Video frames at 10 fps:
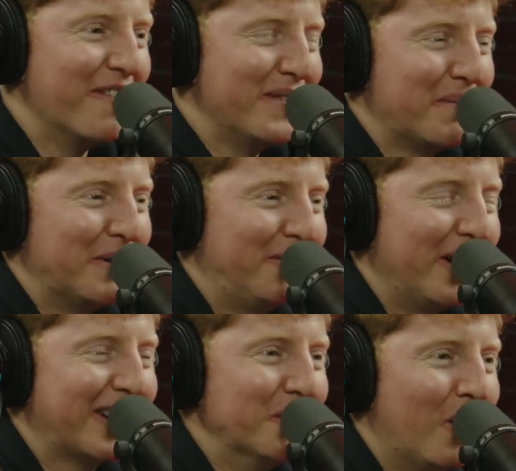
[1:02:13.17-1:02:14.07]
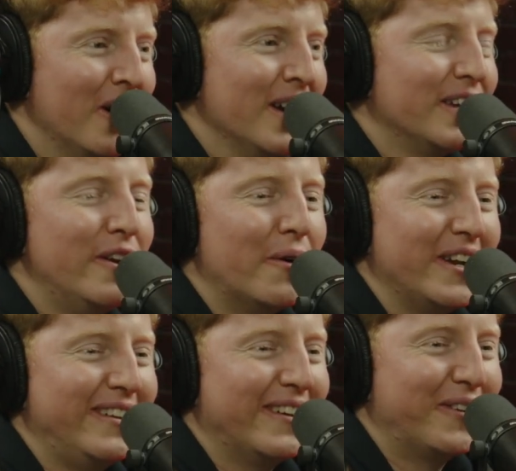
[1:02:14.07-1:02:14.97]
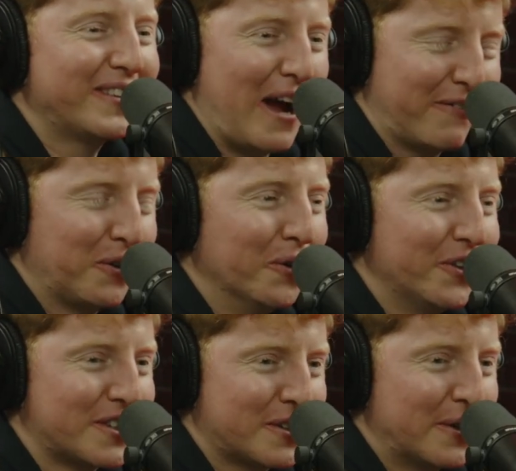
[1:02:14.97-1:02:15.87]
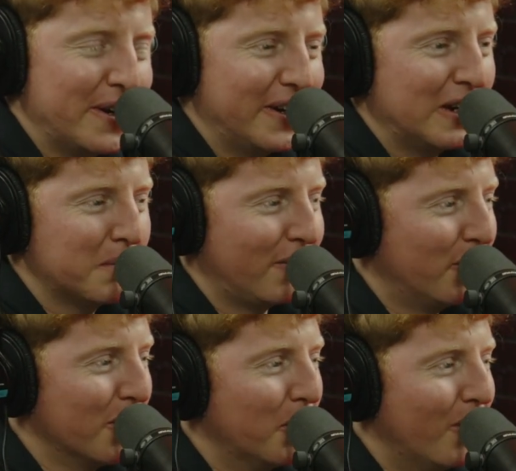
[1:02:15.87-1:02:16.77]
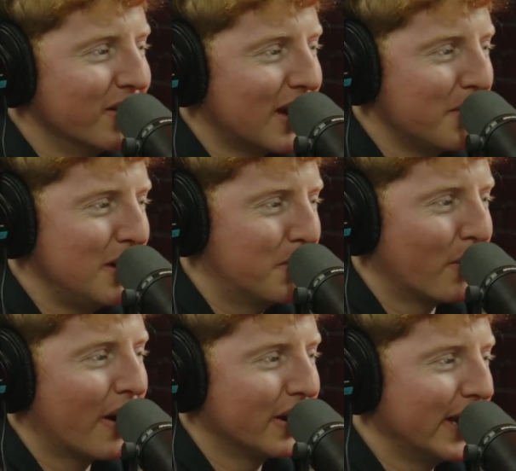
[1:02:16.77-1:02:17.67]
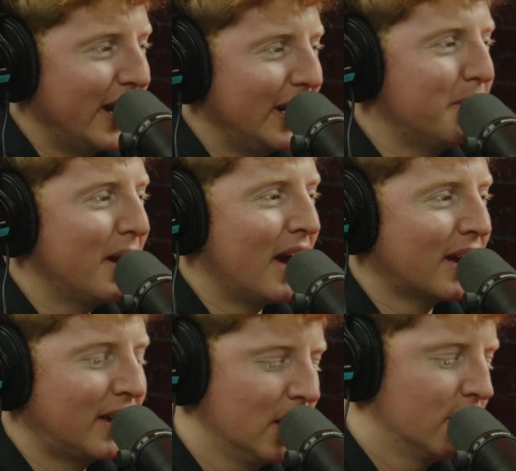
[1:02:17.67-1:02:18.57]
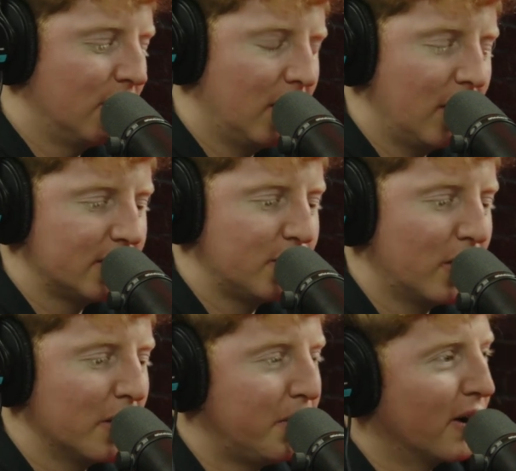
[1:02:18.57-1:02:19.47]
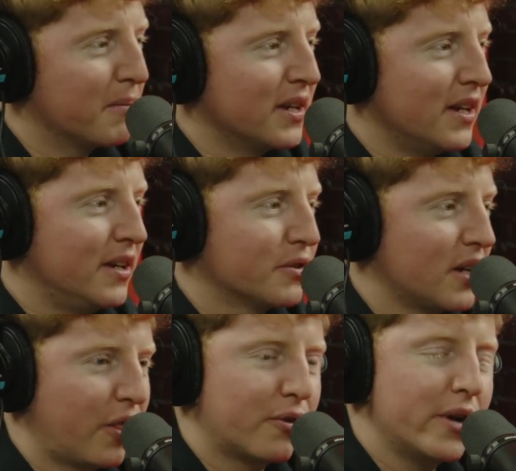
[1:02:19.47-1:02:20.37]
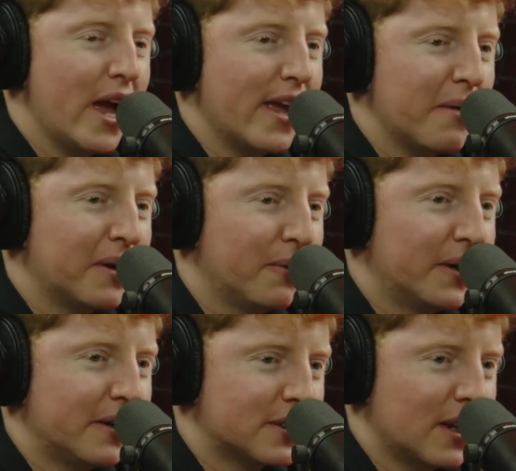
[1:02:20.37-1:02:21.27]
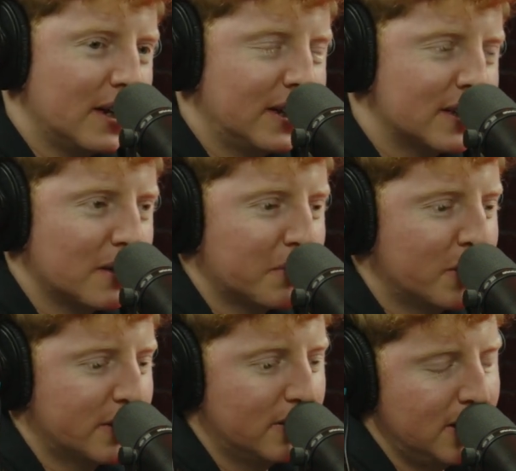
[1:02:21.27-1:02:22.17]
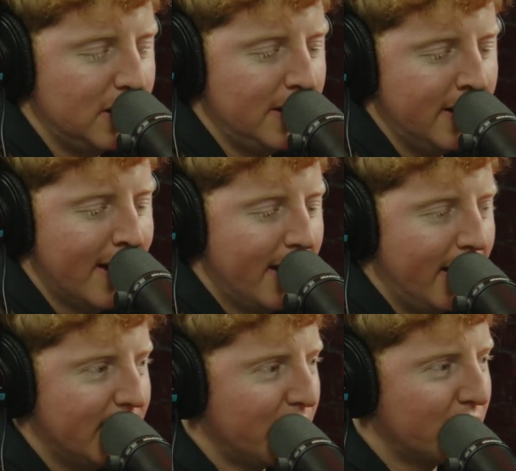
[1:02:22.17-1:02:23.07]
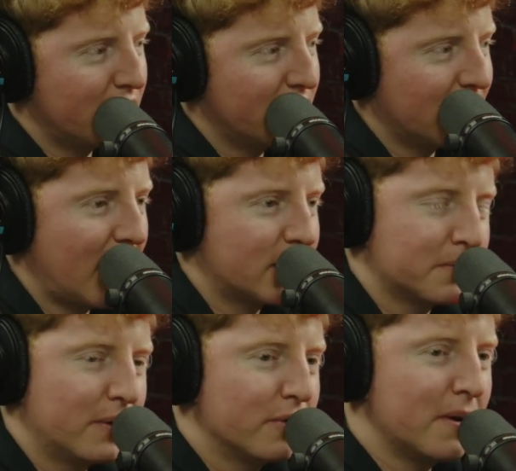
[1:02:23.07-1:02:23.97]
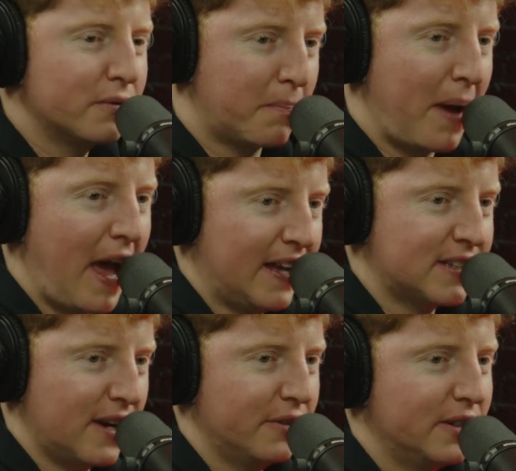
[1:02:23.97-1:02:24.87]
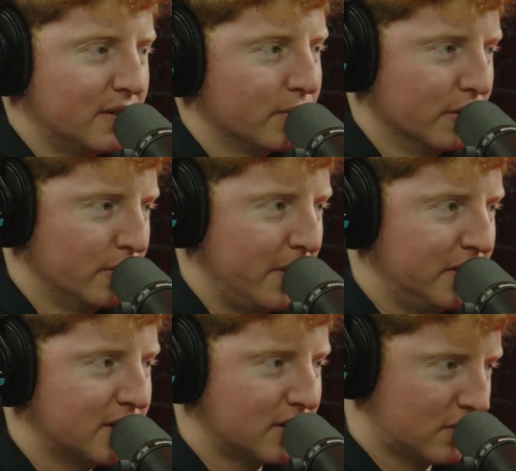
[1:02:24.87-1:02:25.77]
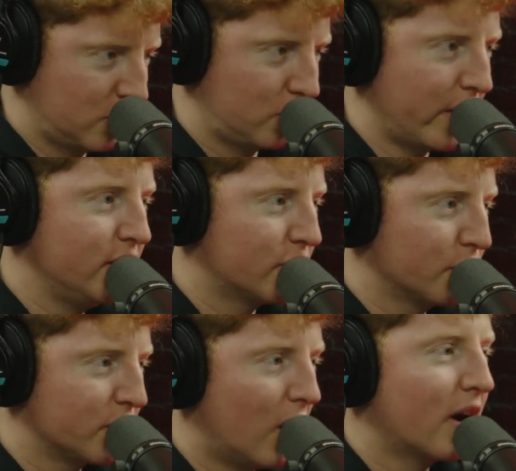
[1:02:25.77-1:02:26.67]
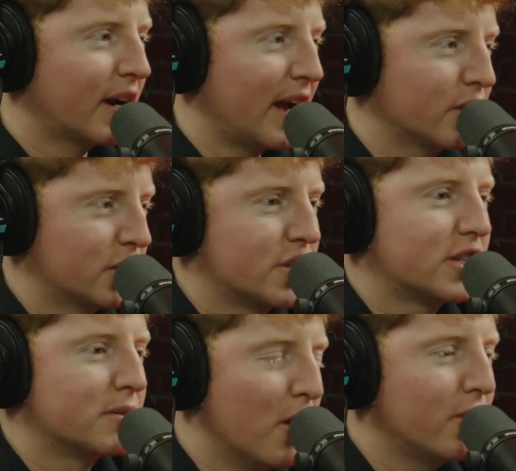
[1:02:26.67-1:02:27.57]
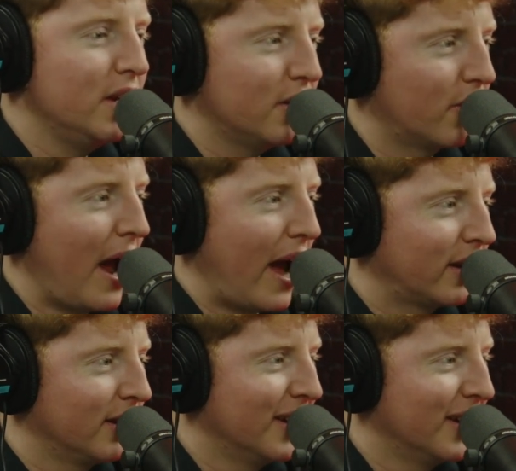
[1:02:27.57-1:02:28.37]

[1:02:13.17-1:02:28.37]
me up a fucking wall. You know what he did one time? I've told this story on here before, but one time he brought a lady back to our apartment, and it was like 3 a.m. I went outside to get something quick to eat, and I went onto the couch. My roommate was passed out in his room, and this stranger was on our couch smoking crack.